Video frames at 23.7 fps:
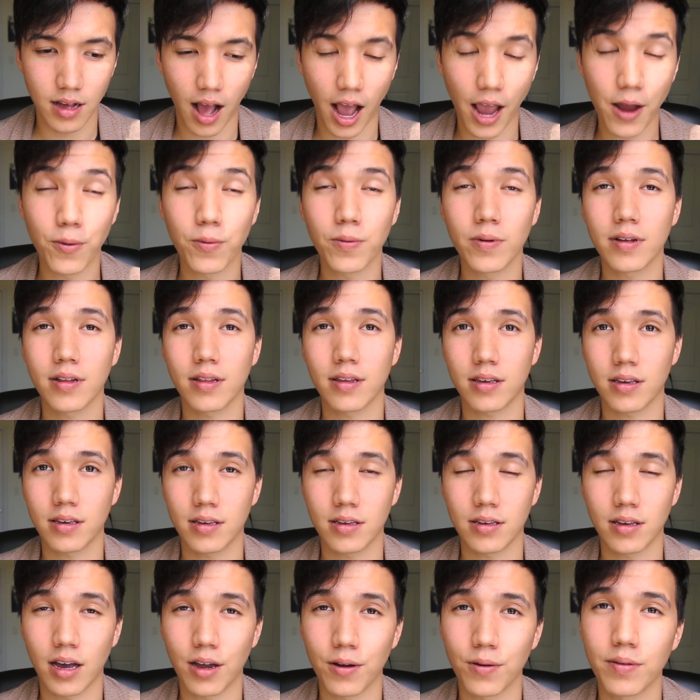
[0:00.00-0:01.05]
I
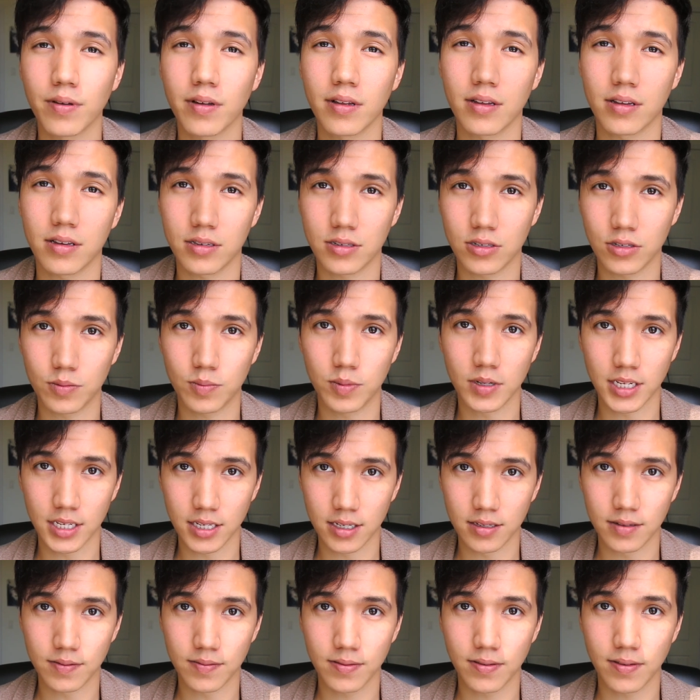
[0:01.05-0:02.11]
really do
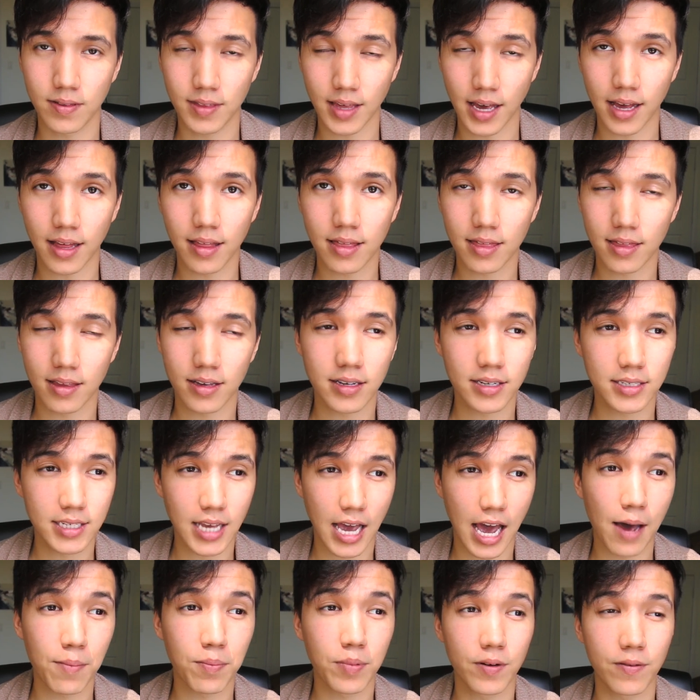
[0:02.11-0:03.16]
believe that things
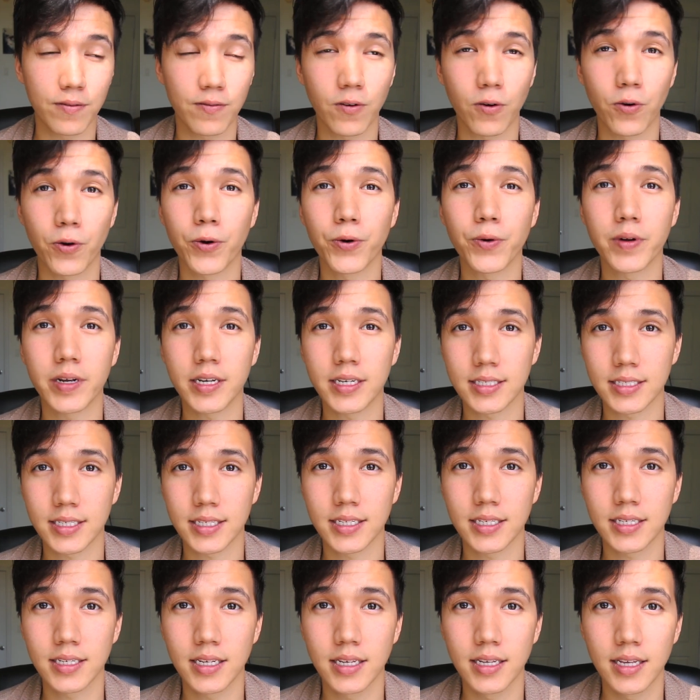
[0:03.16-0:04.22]
happen for a
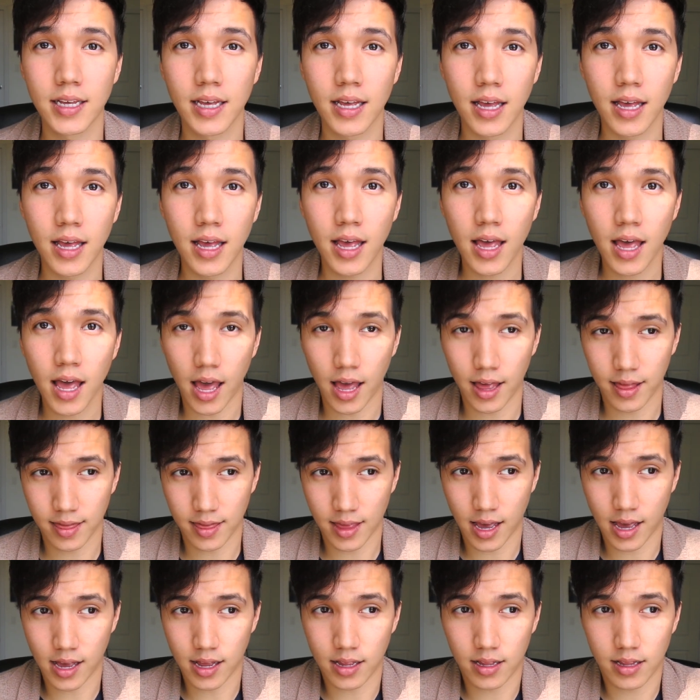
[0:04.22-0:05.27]
reason, and
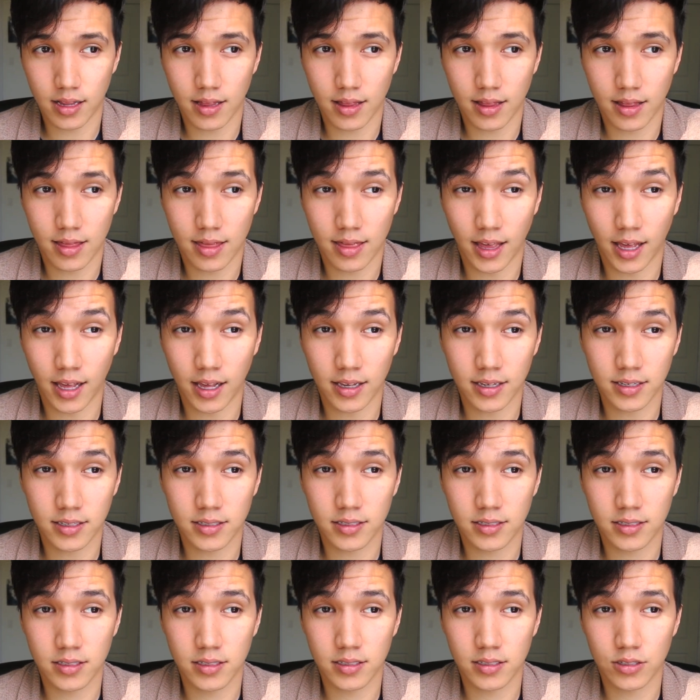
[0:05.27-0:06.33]
that
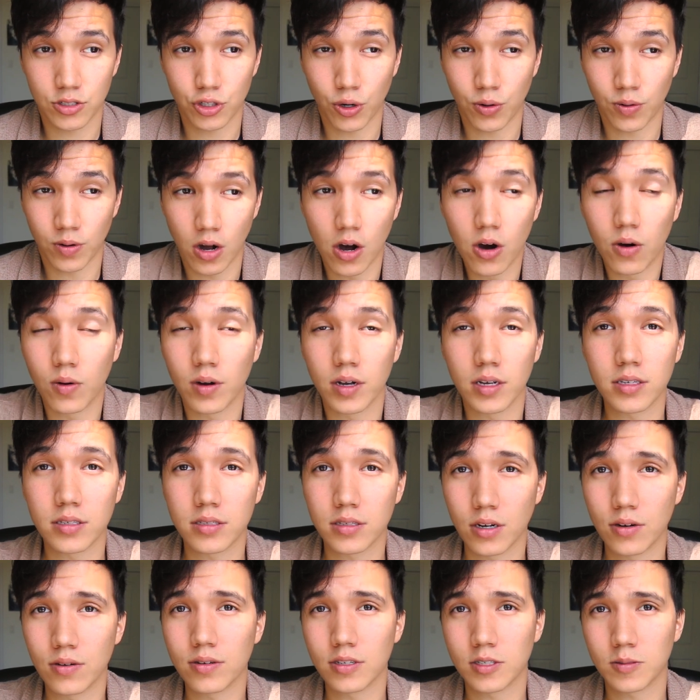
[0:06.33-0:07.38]
things don't always
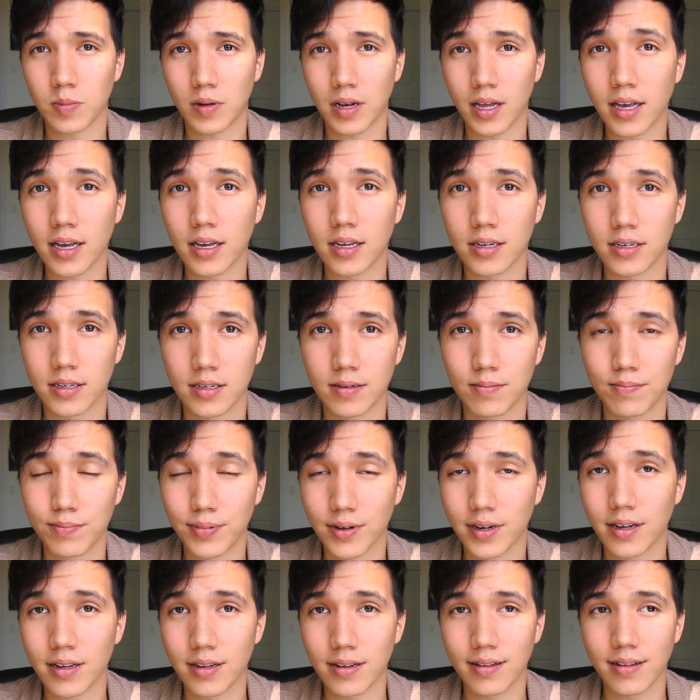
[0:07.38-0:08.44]
go as planned,
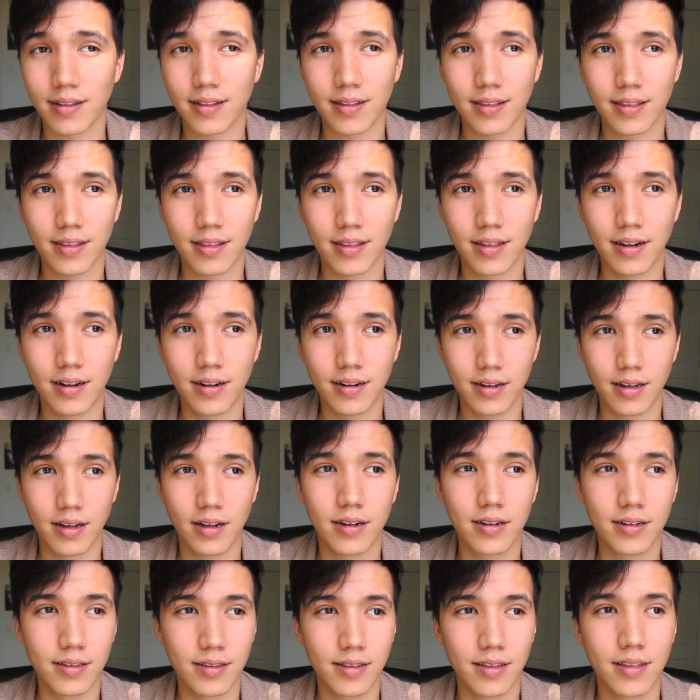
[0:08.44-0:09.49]
but
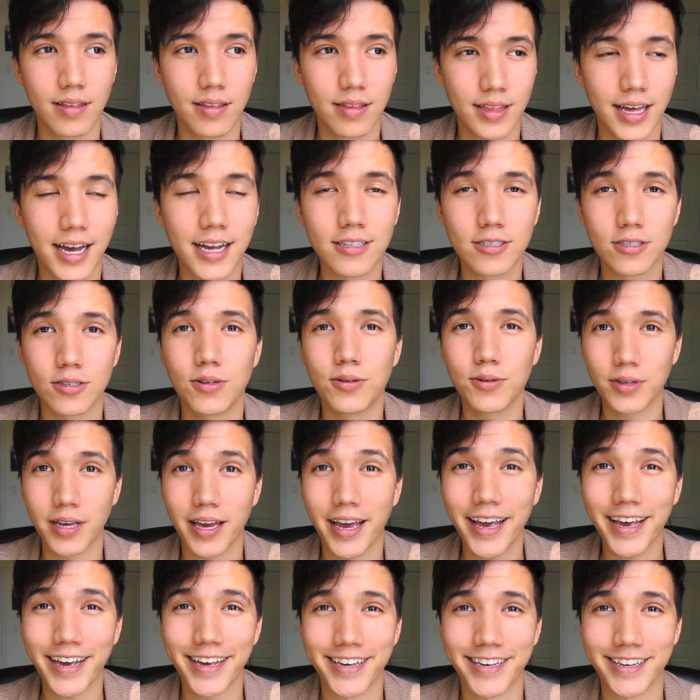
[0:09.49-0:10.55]
that's
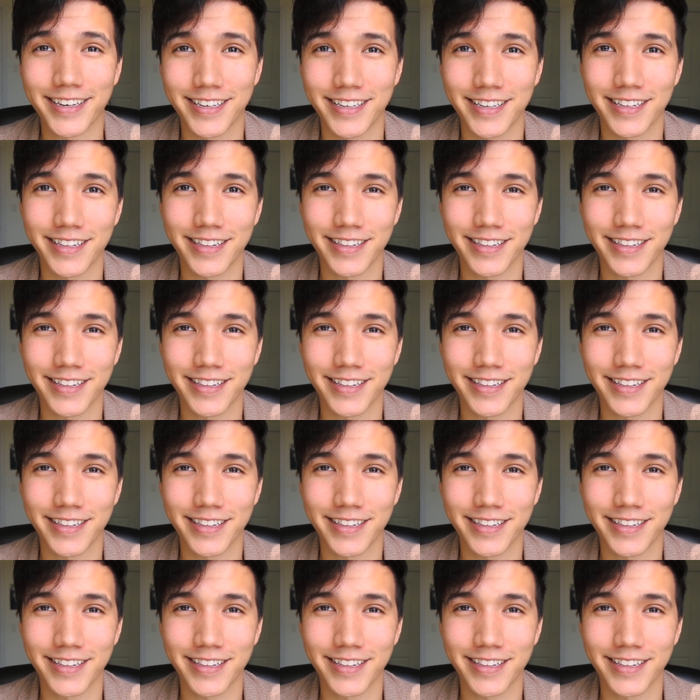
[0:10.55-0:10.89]
okay.